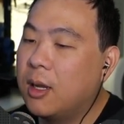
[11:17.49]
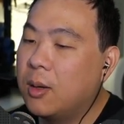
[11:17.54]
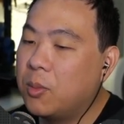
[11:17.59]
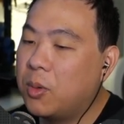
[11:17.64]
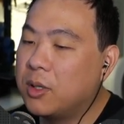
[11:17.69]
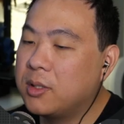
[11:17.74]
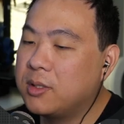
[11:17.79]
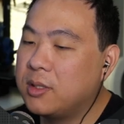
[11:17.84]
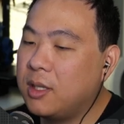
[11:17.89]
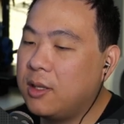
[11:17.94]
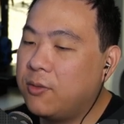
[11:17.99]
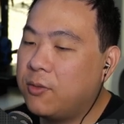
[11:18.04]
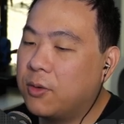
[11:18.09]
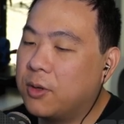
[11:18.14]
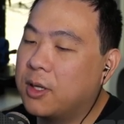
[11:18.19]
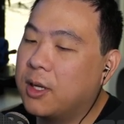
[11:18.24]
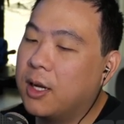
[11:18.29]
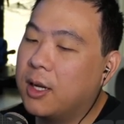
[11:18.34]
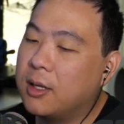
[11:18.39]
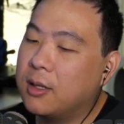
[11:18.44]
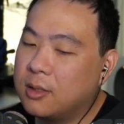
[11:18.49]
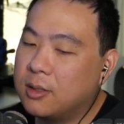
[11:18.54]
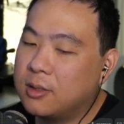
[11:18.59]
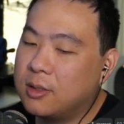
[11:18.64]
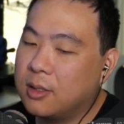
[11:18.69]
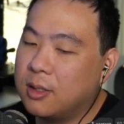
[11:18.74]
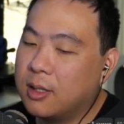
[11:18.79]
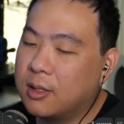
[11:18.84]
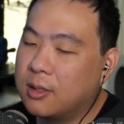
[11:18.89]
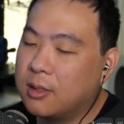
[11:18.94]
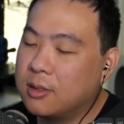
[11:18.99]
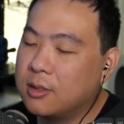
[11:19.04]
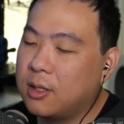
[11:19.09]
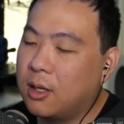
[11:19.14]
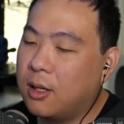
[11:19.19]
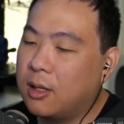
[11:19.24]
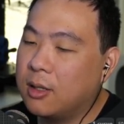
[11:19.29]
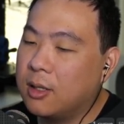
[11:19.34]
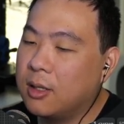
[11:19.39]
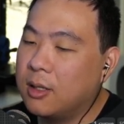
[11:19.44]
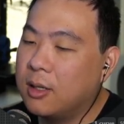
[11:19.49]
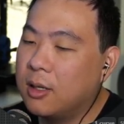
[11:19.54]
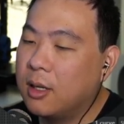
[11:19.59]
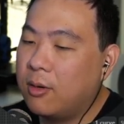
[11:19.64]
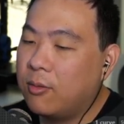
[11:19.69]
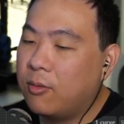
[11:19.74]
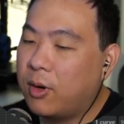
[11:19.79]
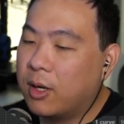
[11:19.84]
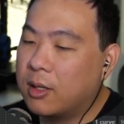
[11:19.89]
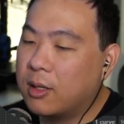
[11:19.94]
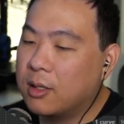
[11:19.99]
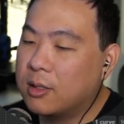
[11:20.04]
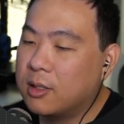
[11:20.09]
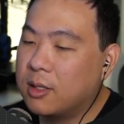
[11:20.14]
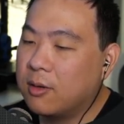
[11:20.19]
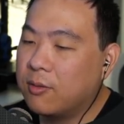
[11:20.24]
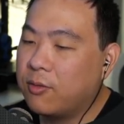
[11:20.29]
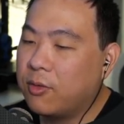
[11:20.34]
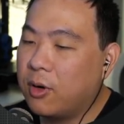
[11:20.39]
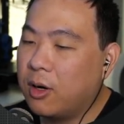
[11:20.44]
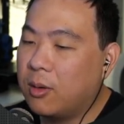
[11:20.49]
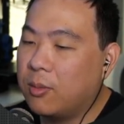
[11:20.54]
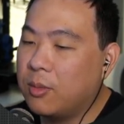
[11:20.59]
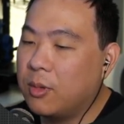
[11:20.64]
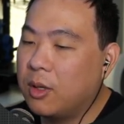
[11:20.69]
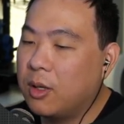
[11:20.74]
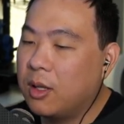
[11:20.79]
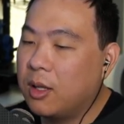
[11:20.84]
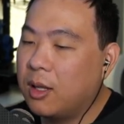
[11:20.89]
Press T for cut. Select the solid. Right click to confirm.